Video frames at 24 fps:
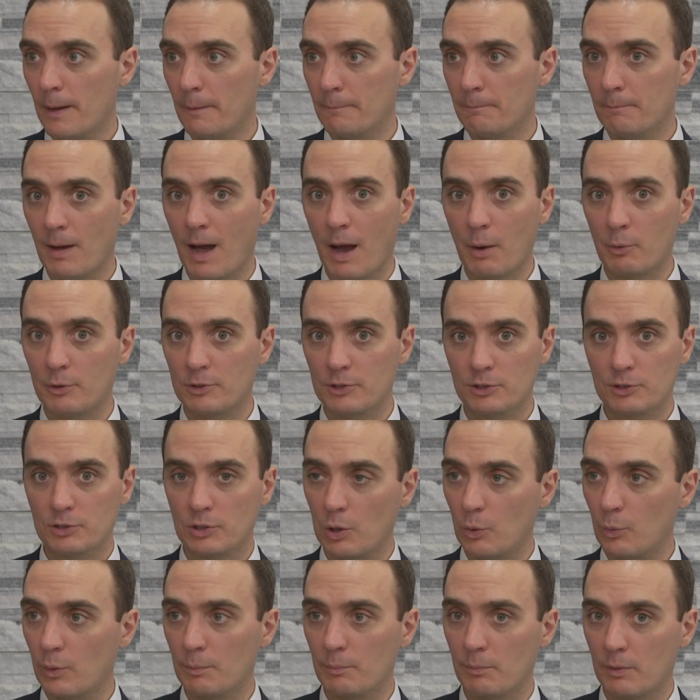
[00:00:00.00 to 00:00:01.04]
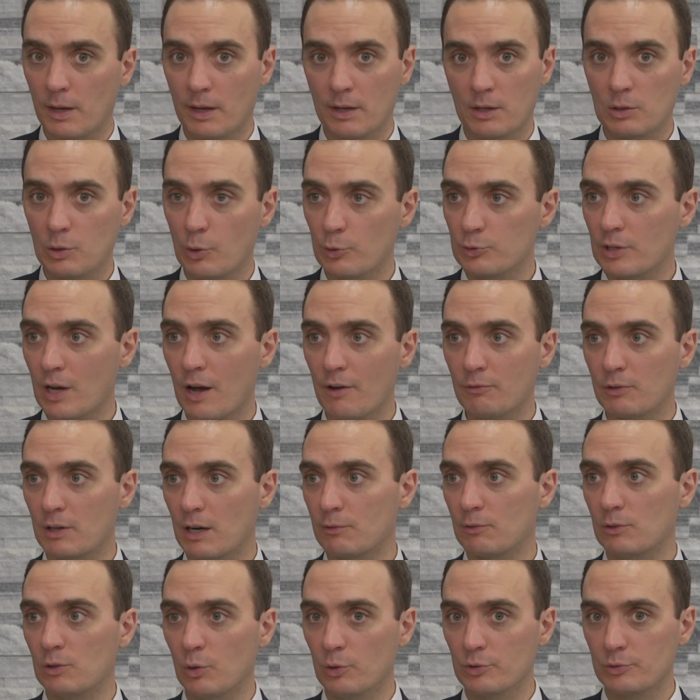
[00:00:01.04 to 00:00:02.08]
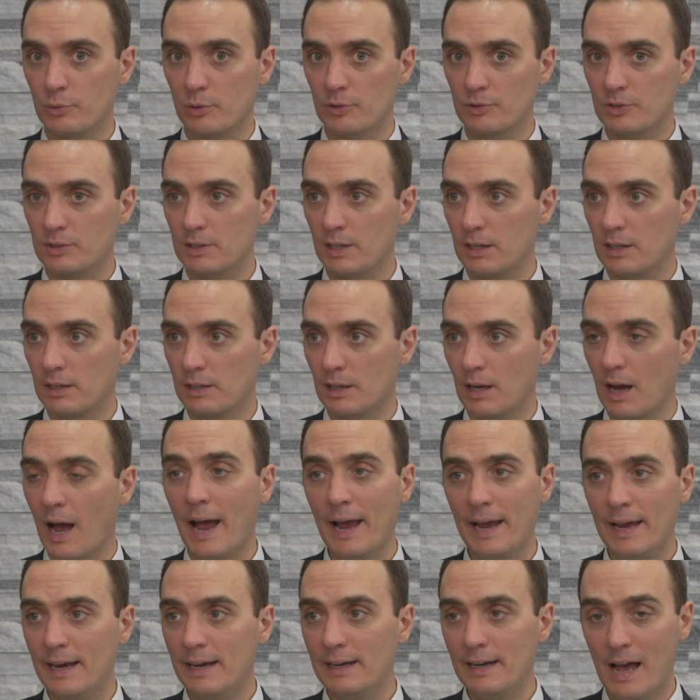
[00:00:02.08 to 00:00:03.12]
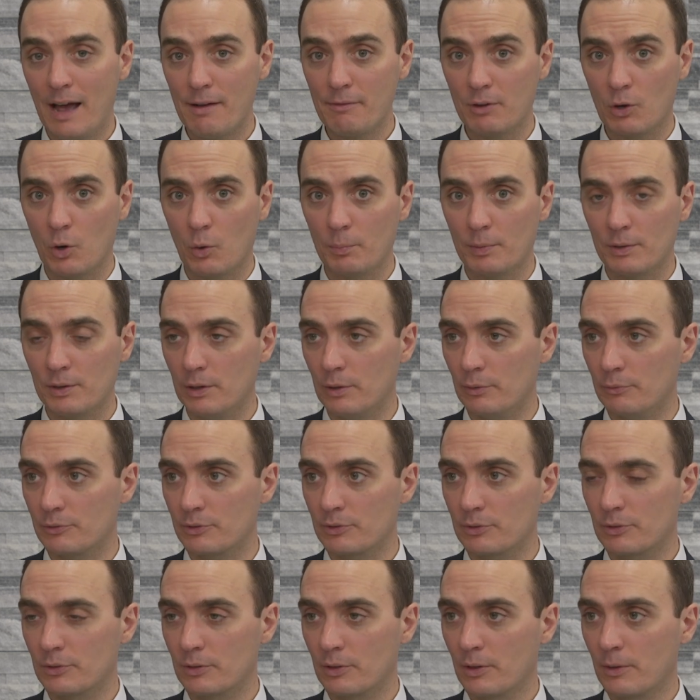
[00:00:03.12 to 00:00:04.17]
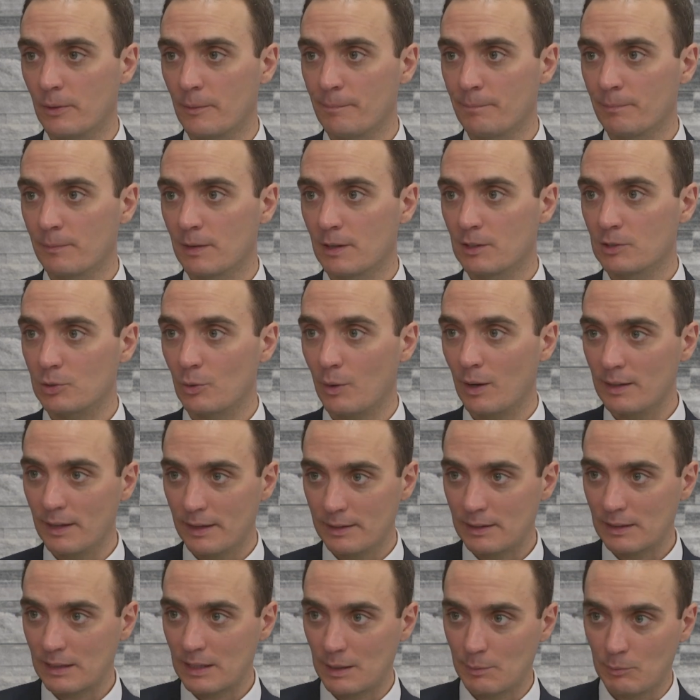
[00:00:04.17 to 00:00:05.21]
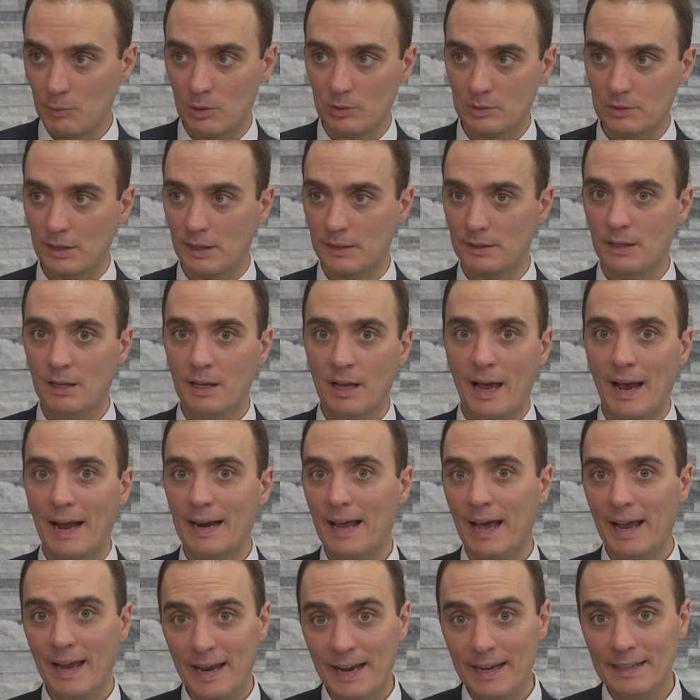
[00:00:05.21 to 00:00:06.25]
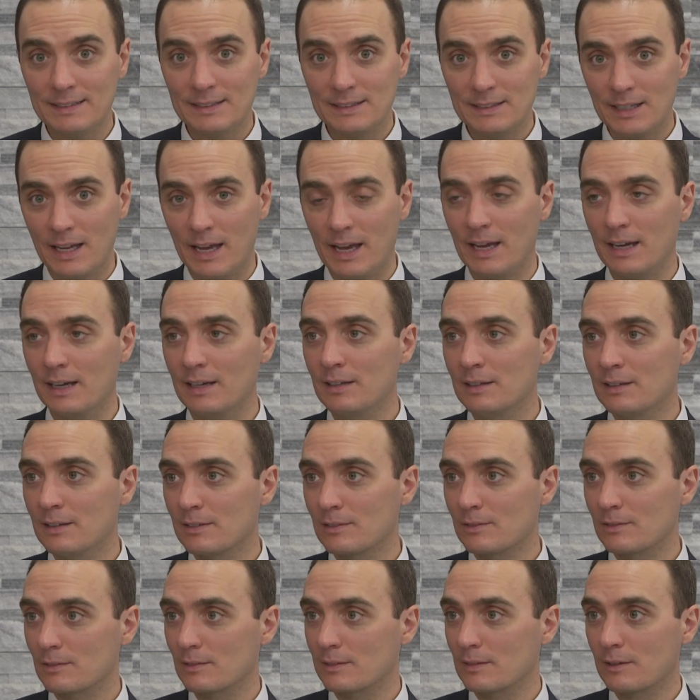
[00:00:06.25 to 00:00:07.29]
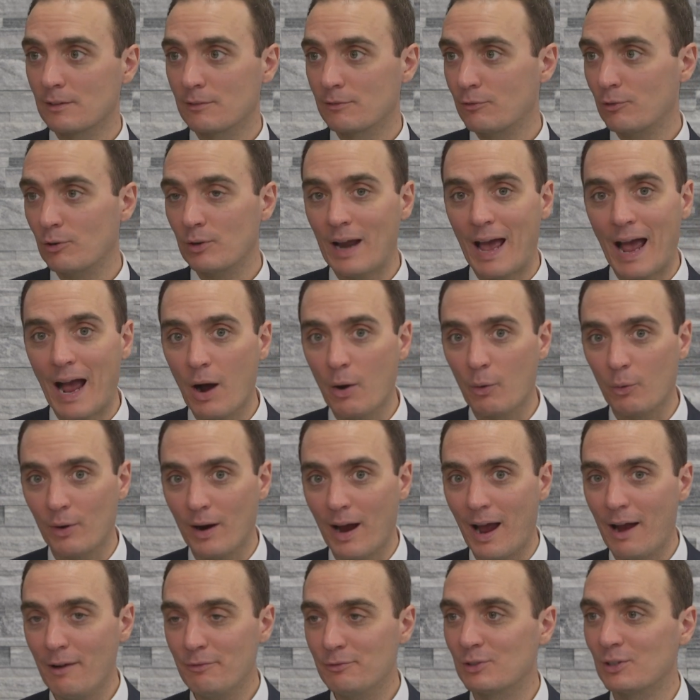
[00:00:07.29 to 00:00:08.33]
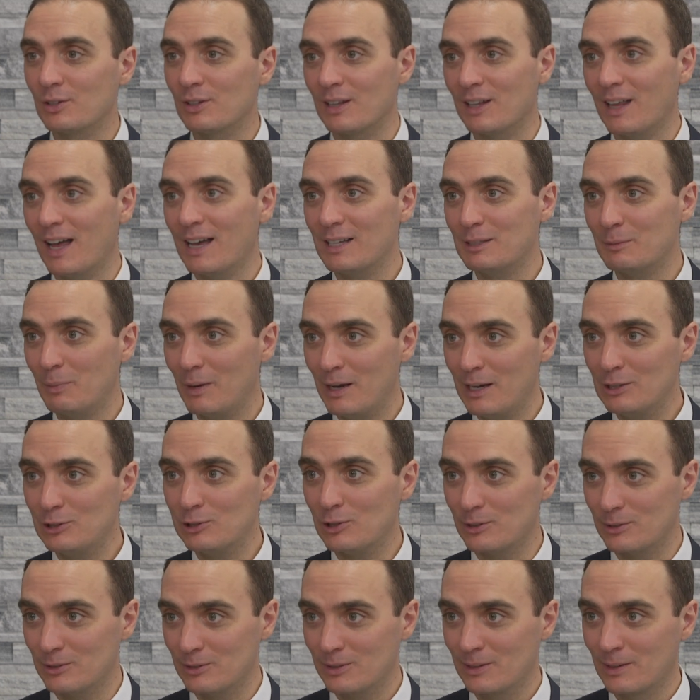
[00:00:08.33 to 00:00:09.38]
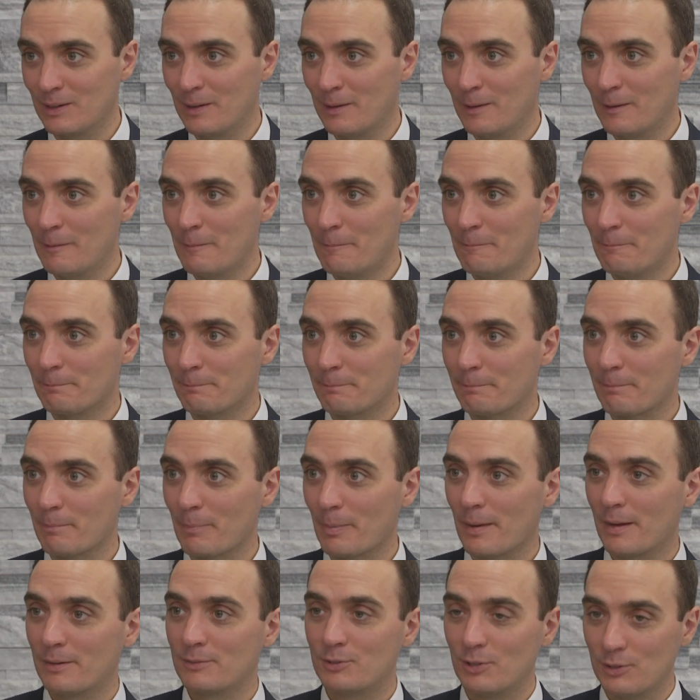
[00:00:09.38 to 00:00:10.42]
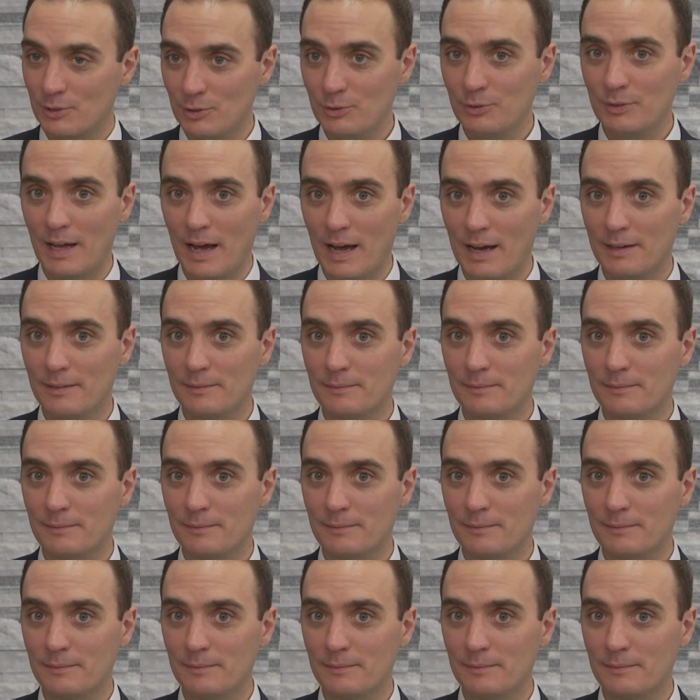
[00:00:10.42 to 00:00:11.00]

I would just go in and close off whatever notes were outstanding. I hate having open notes. So I like to get them all done. And I hate staying for an hour after the last patient to do that.